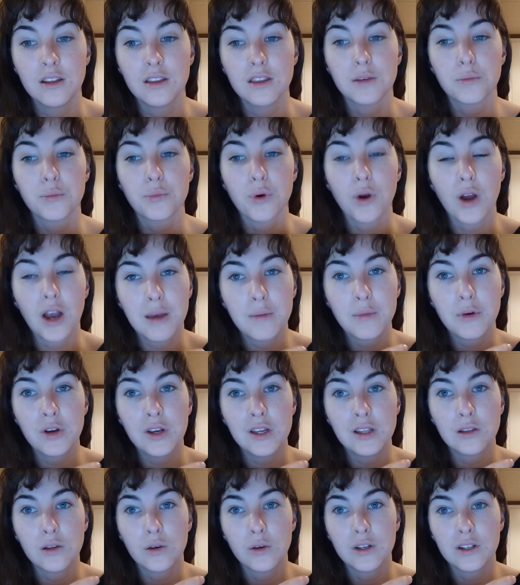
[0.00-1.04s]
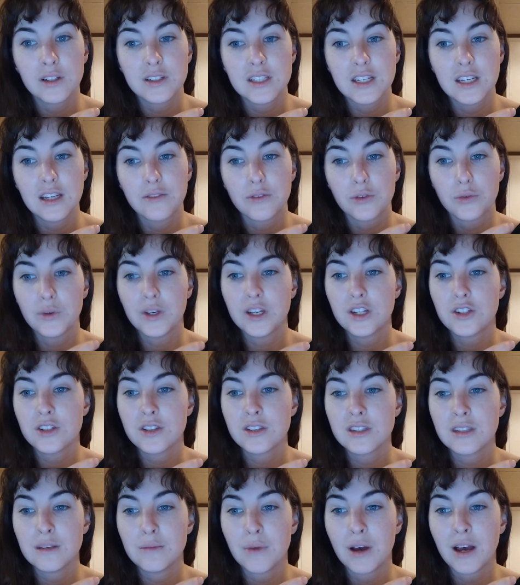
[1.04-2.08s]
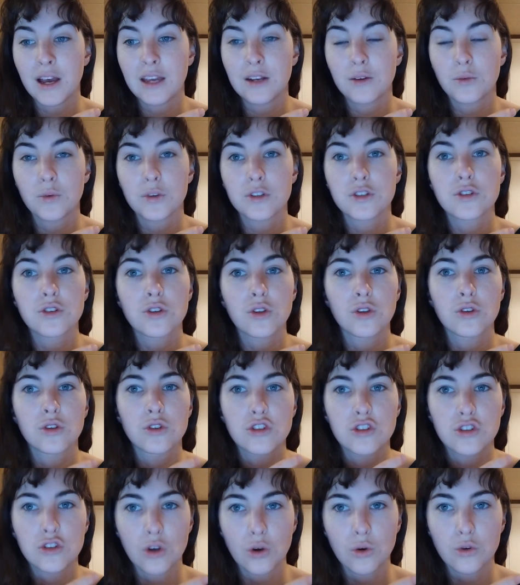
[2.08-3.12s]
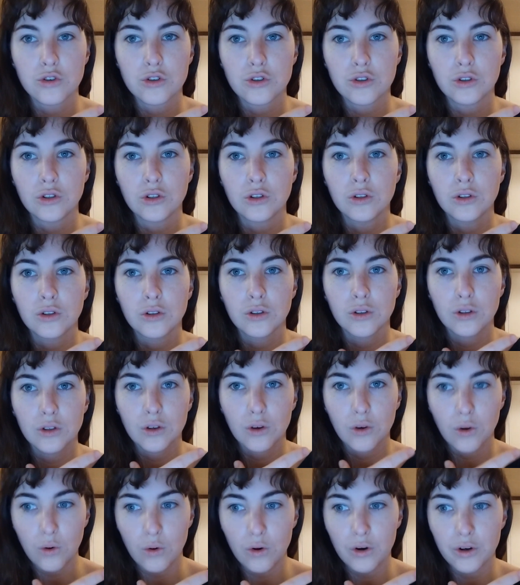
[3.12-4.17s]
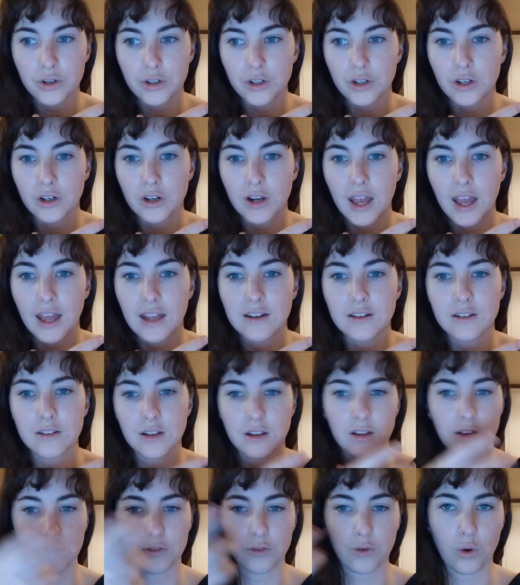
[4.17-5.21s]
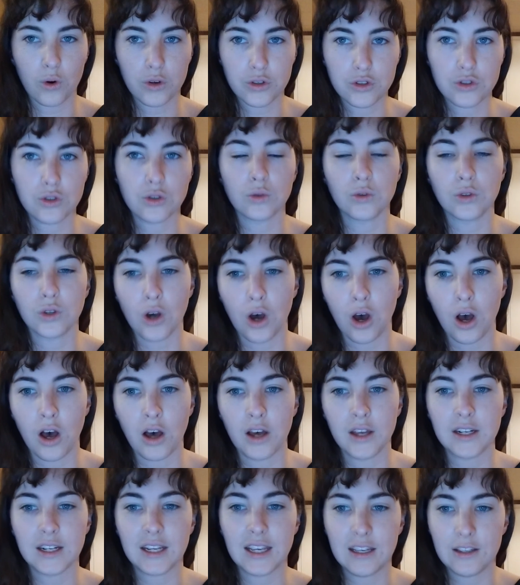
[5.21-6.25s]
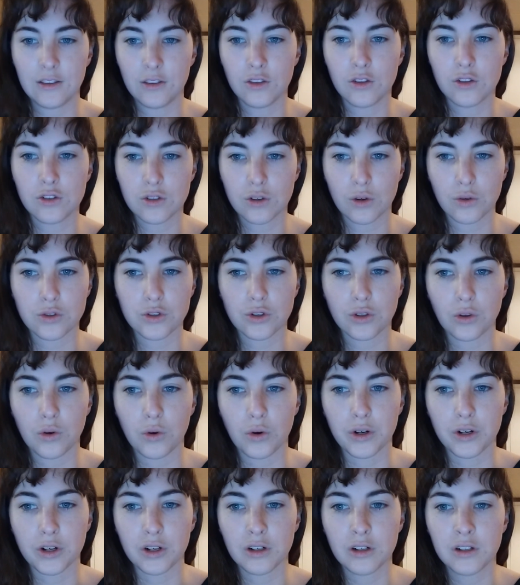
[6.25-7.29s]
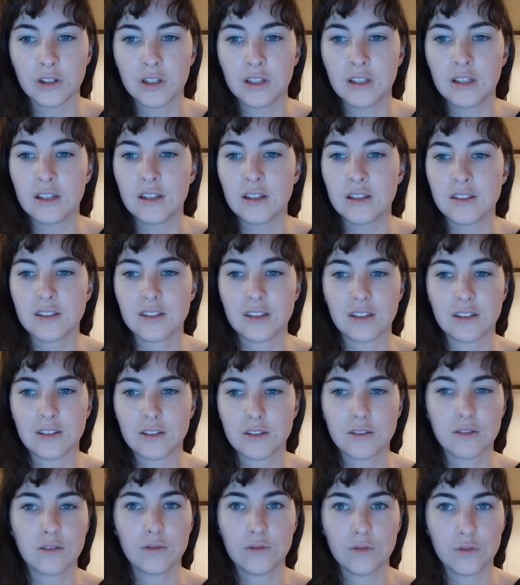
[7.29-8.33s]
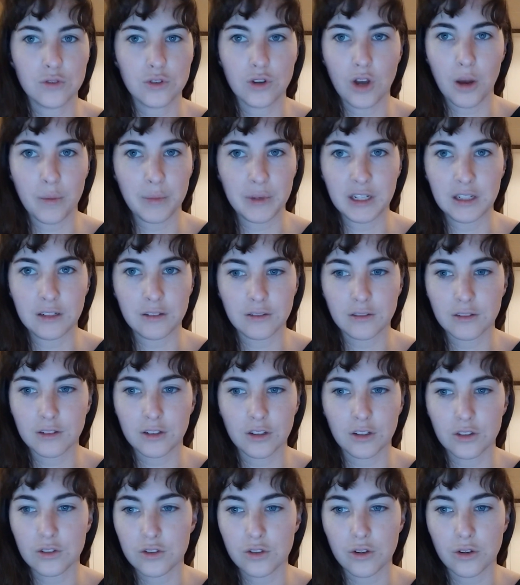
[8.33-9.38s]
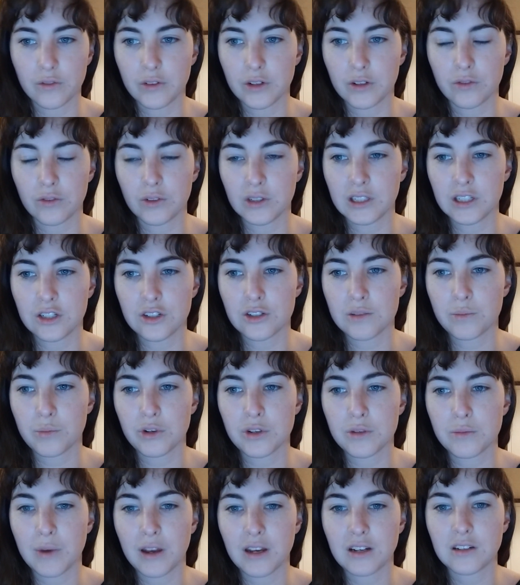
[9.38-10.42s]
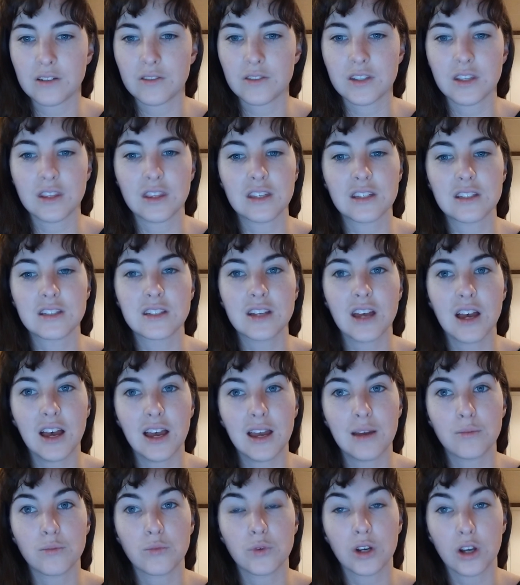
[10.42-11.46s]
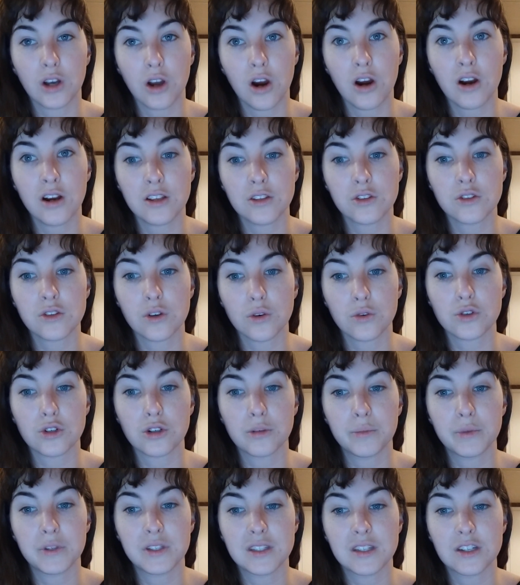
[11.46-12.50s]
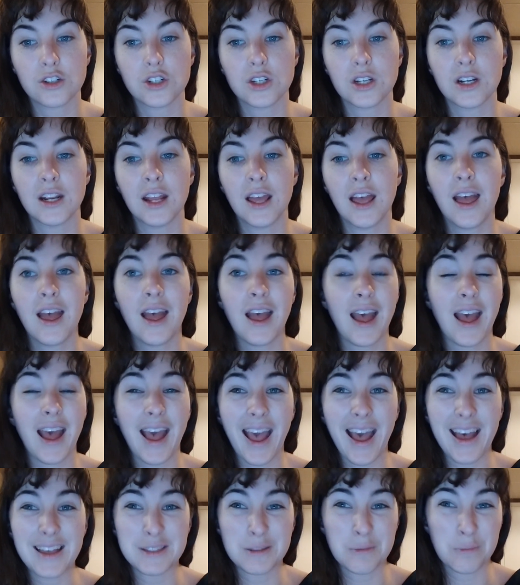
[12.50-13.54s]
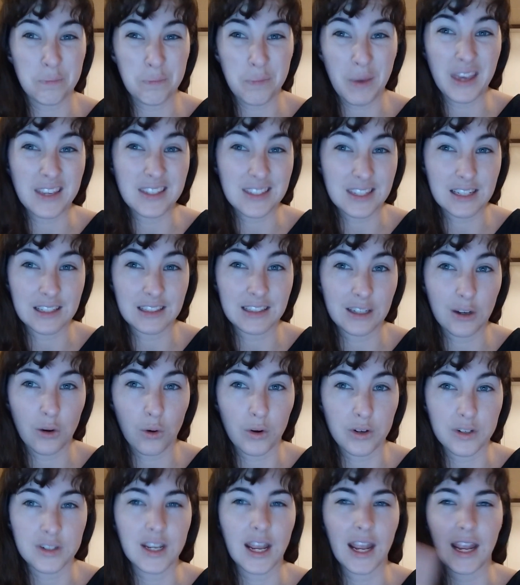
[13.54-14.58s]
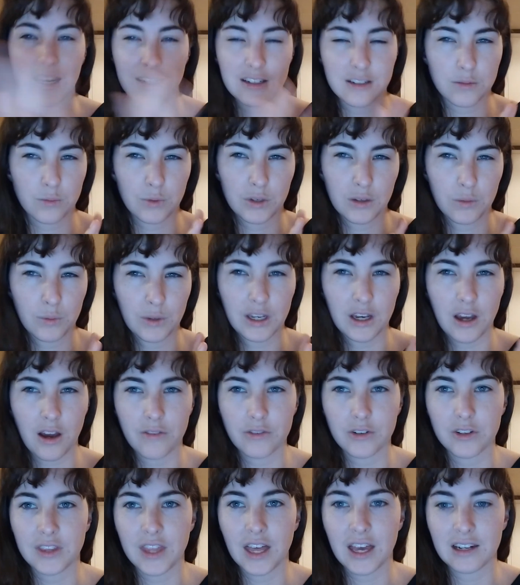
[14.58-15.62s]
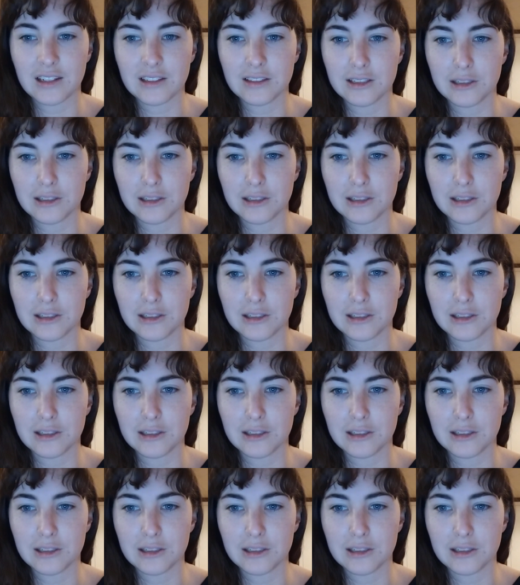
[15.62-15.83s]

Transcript: The primary loyalty of a Regency mind was to the social order, and of course to God in the social order, since dominant conservative religious perspectives at this time regarded social position as basically ordained. We covered that a